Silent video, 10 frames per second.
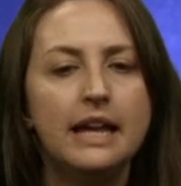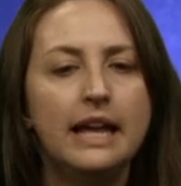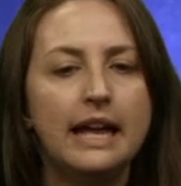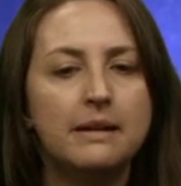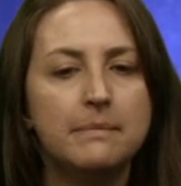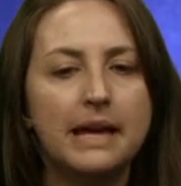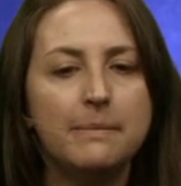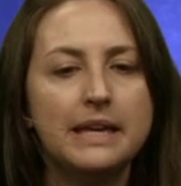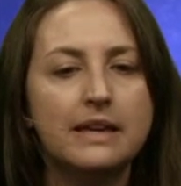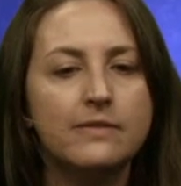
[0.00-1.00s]
and
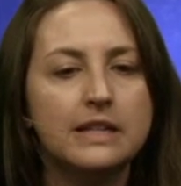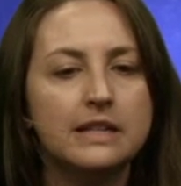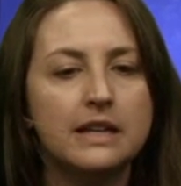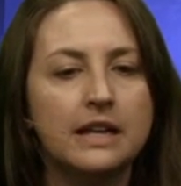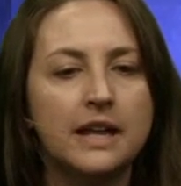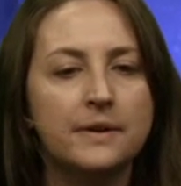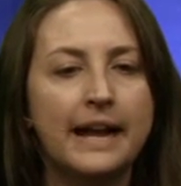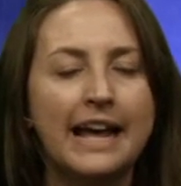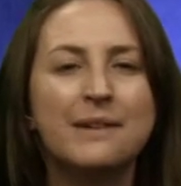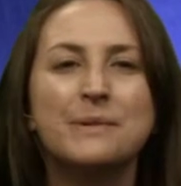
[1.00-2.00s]
maybe even another
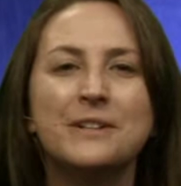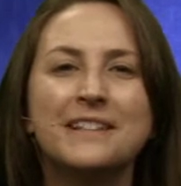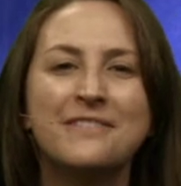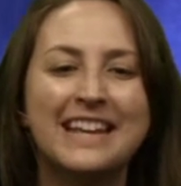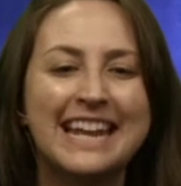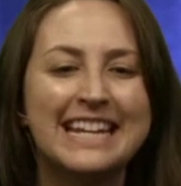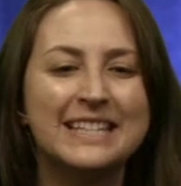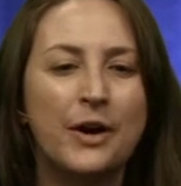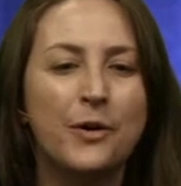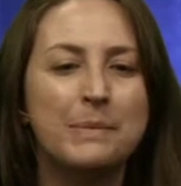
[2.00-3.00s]
animal living in
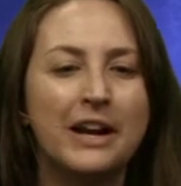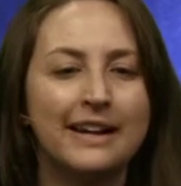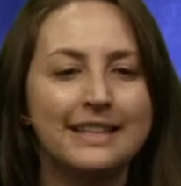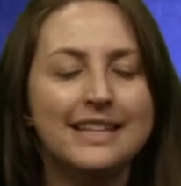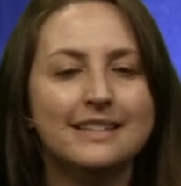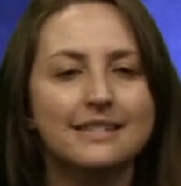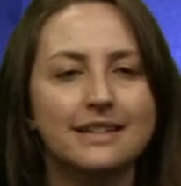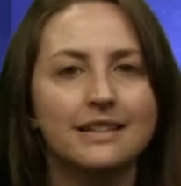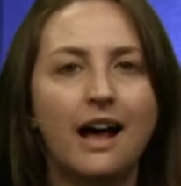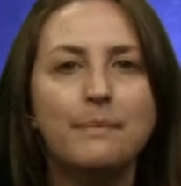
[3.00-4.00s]
its home here. I think this is a
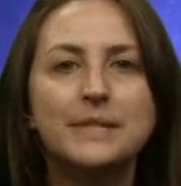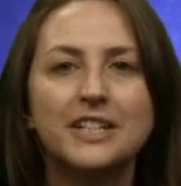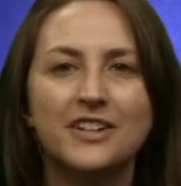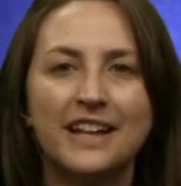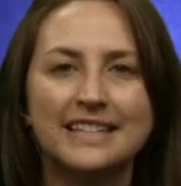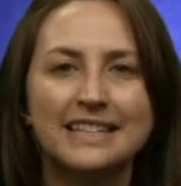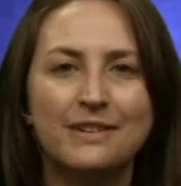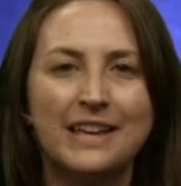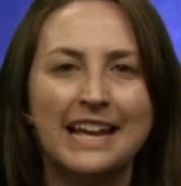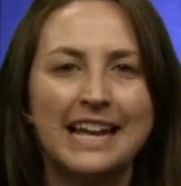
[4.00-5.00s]
lobster that's
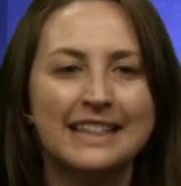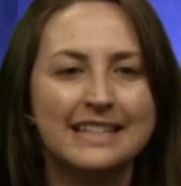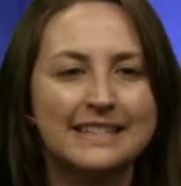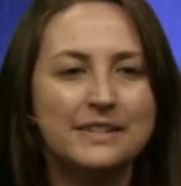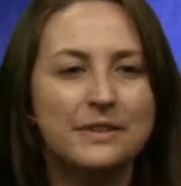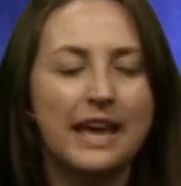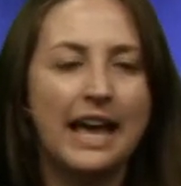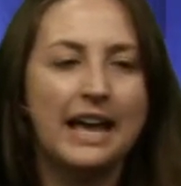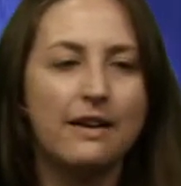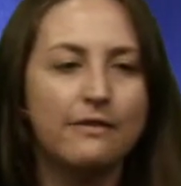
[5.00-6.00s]
living in this little
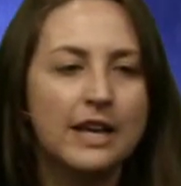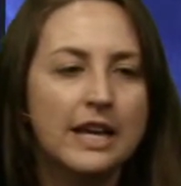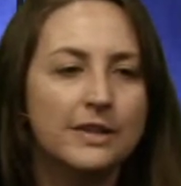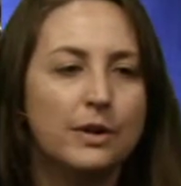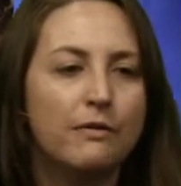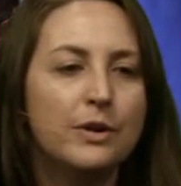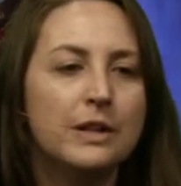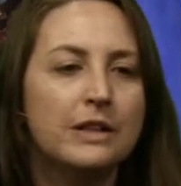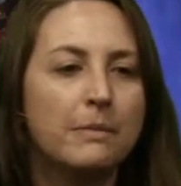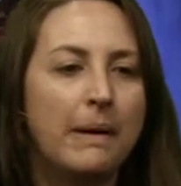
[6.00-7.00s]
cave. So if we were to
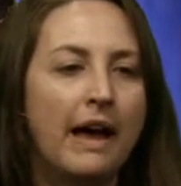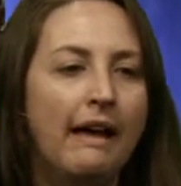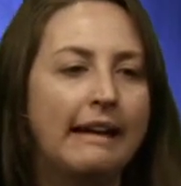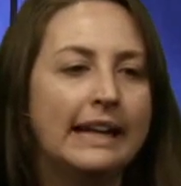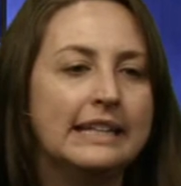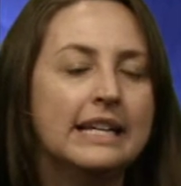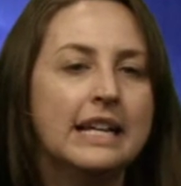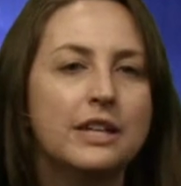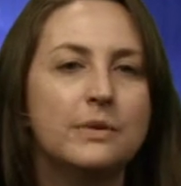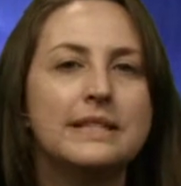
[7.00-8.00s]
look behind,
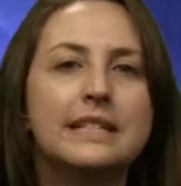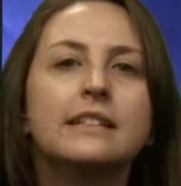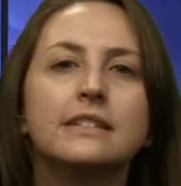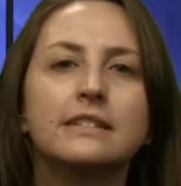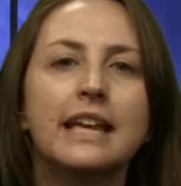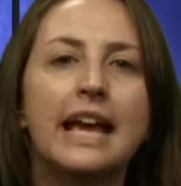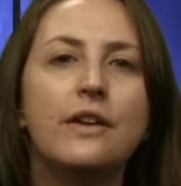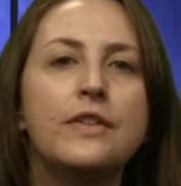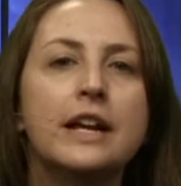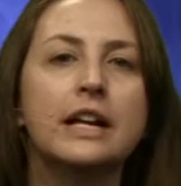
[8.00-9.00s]
they would see a little
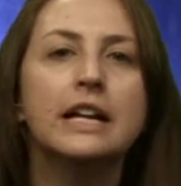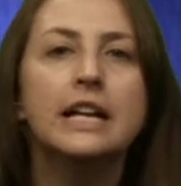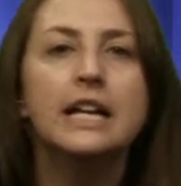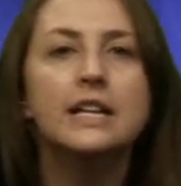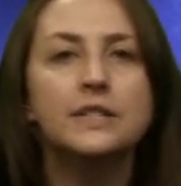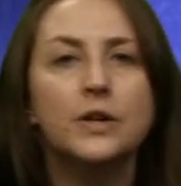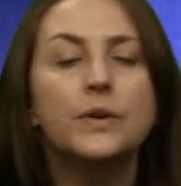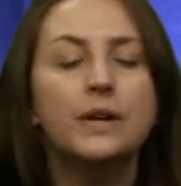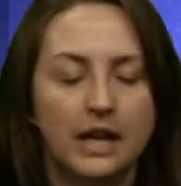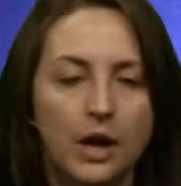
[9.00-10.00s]
cave here.
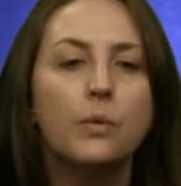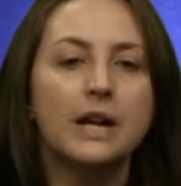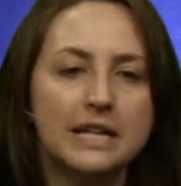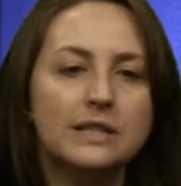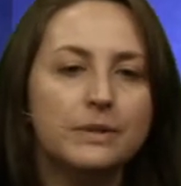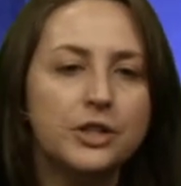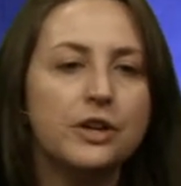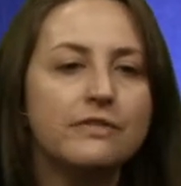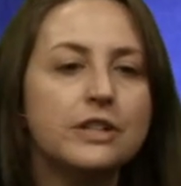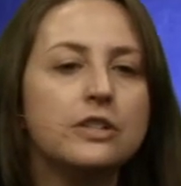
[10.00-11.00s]
So we're going to switch
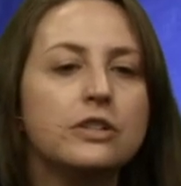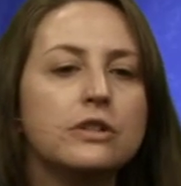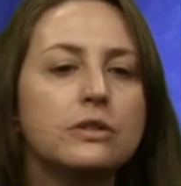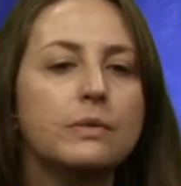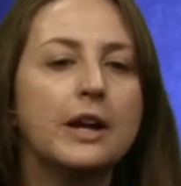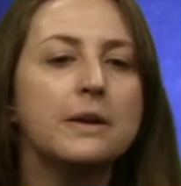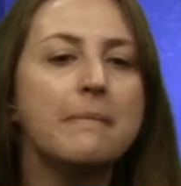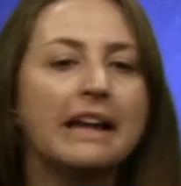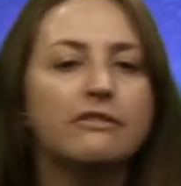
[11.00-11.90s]
over to where you might